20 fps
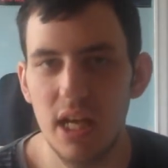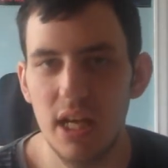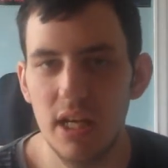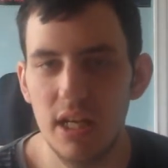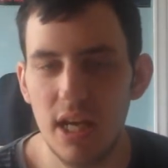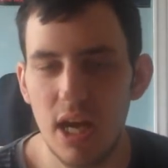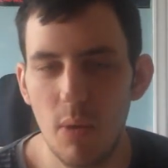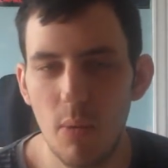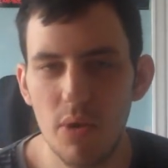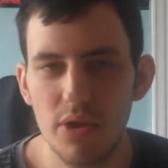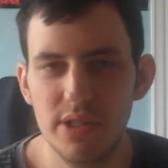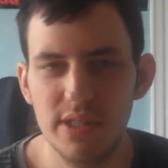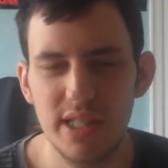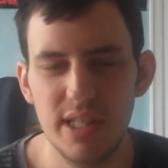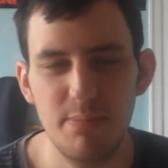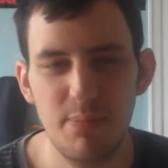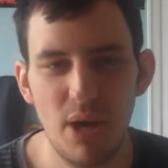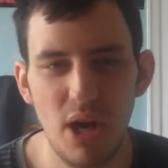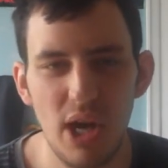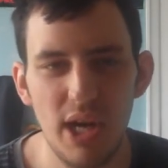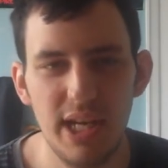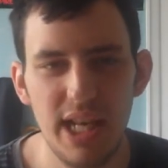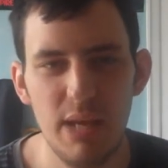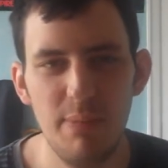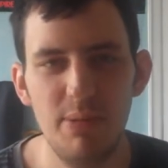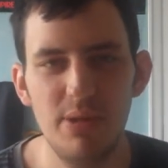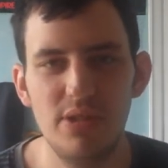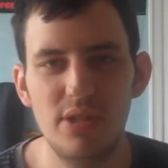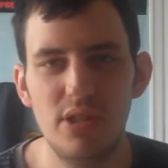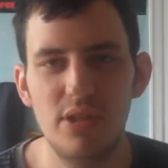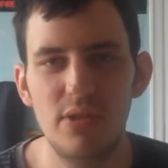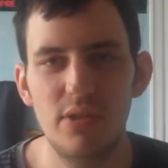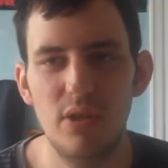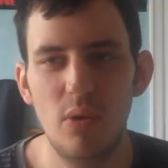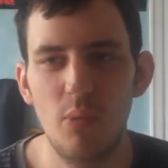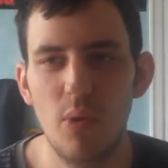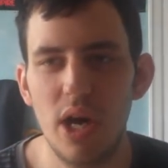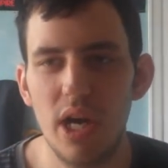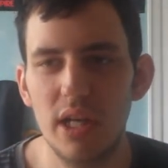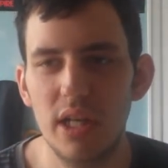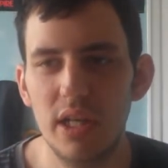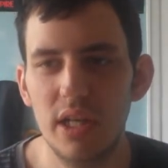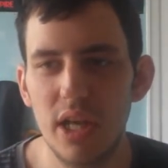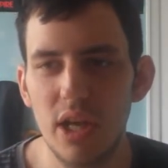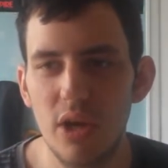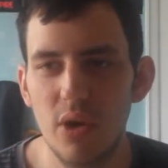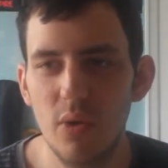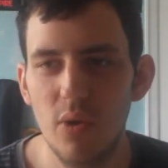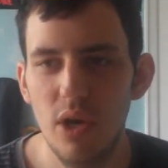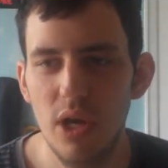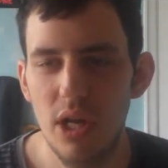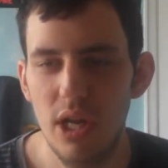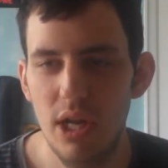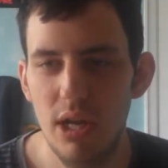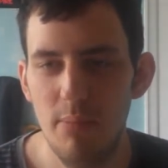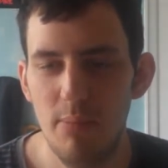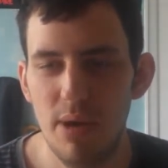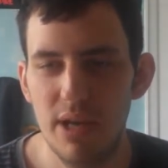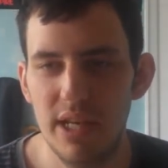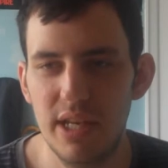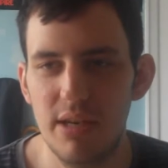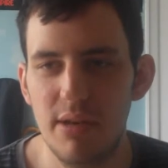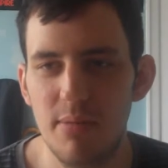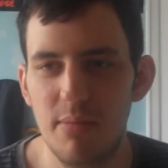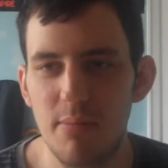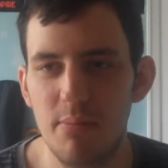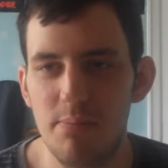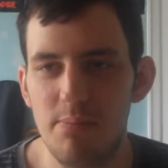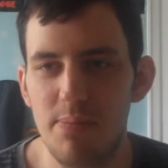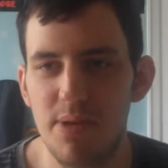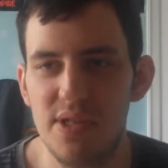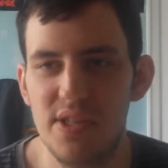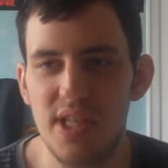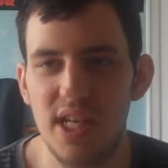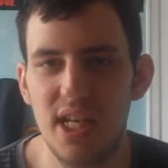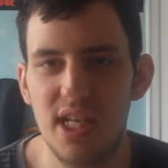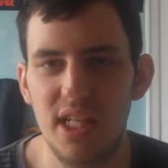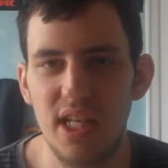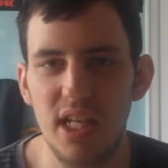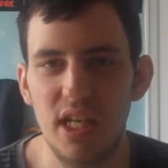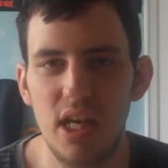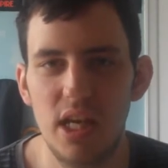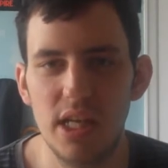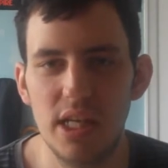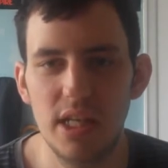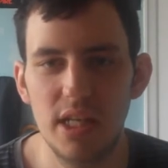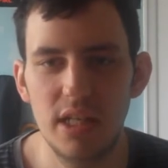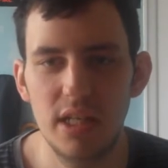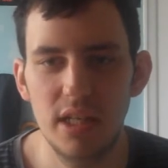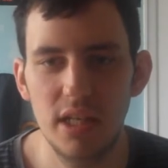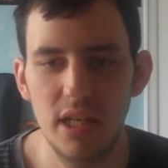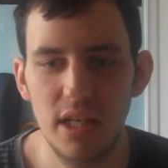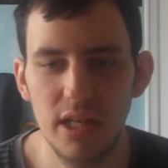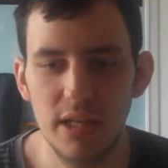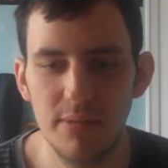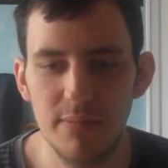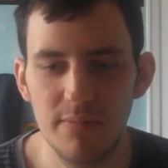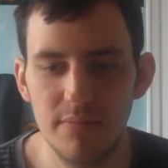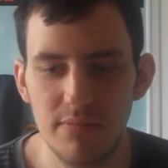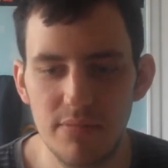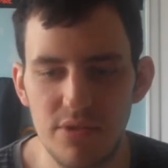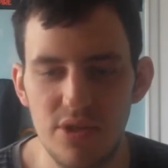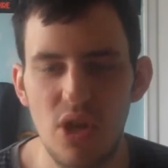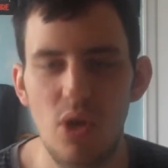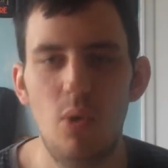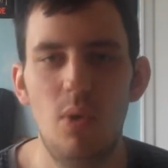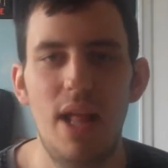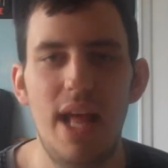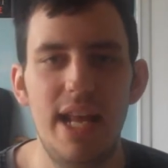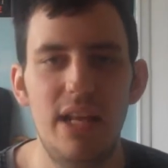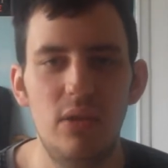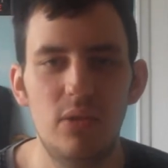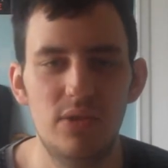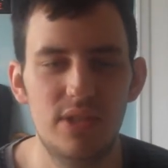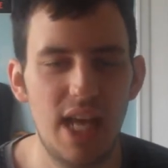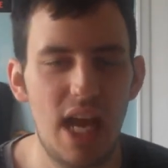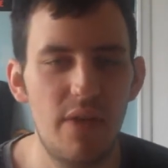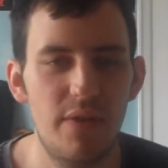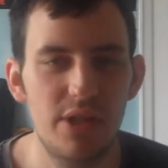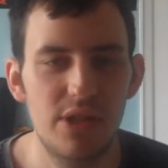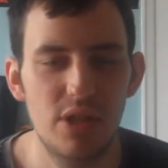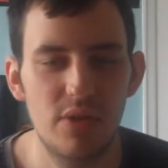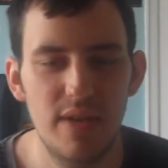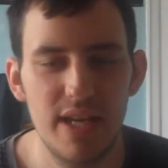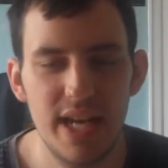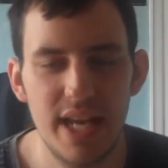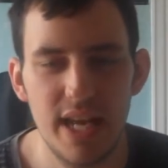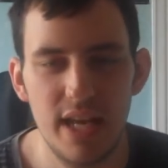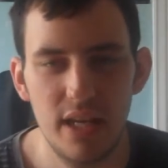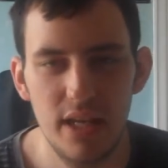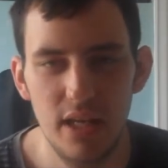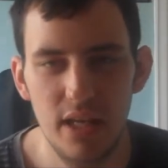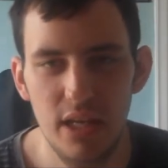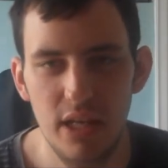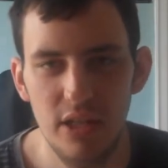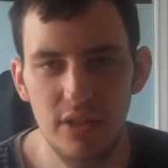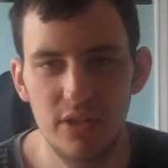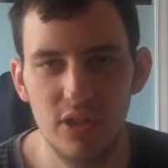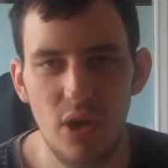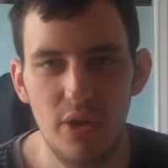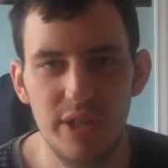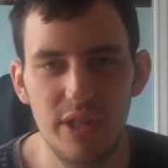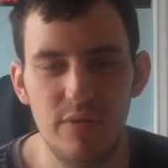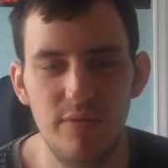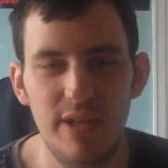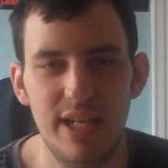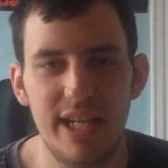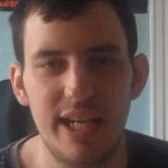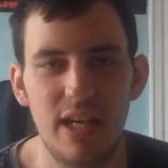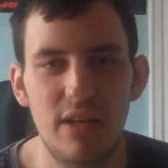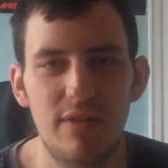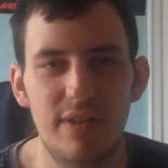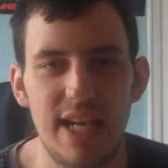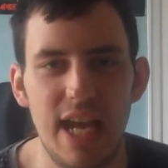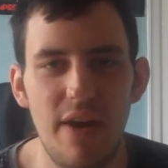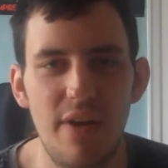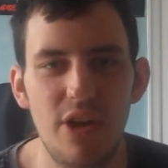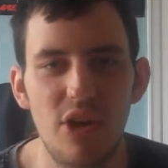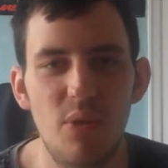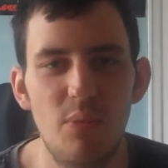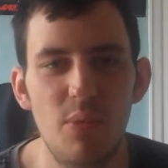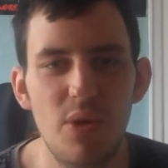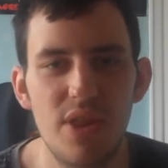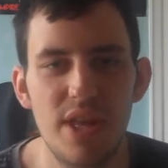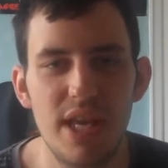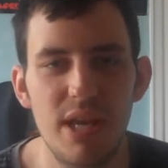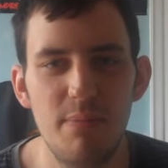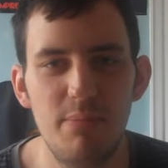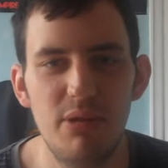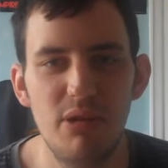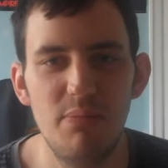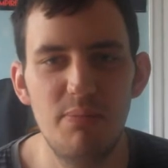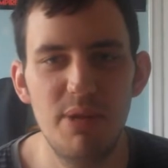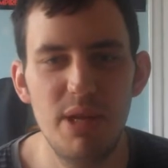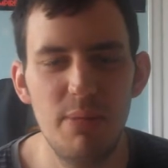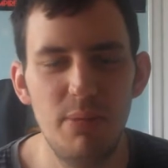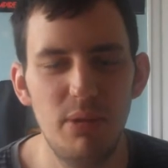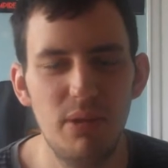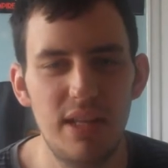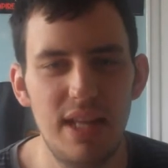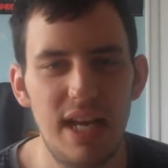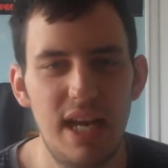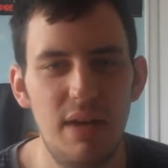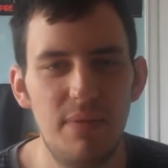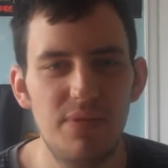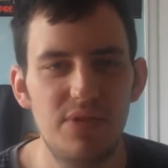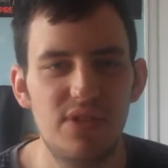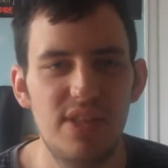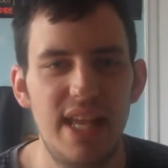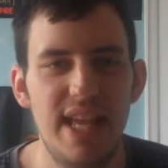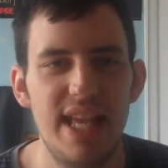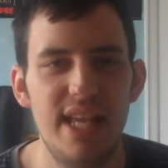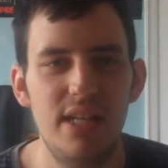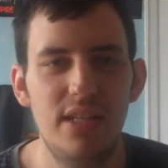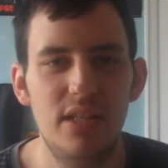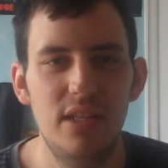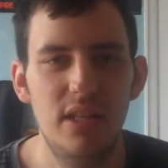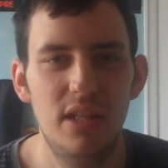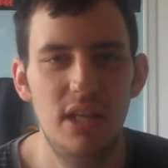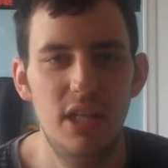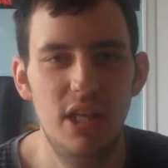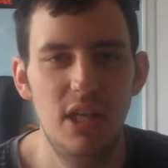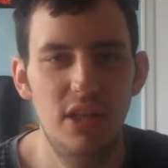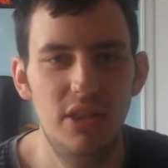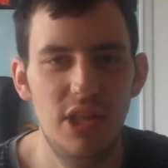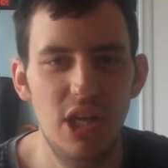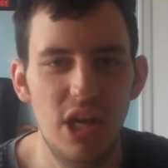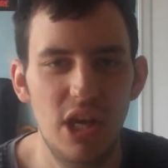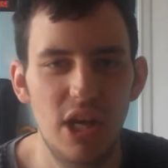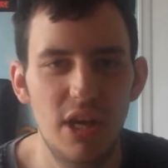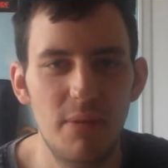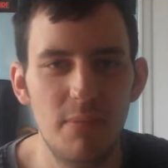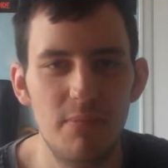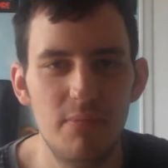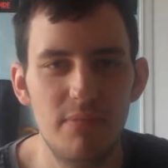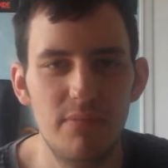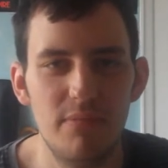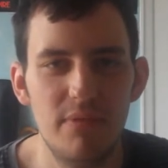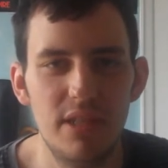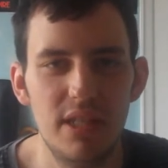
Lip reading: I watched the pilot episode a while ago, but I didn't particularly like Joel Hale's character in it, so I didn't really kind of carry on with it. But people have said that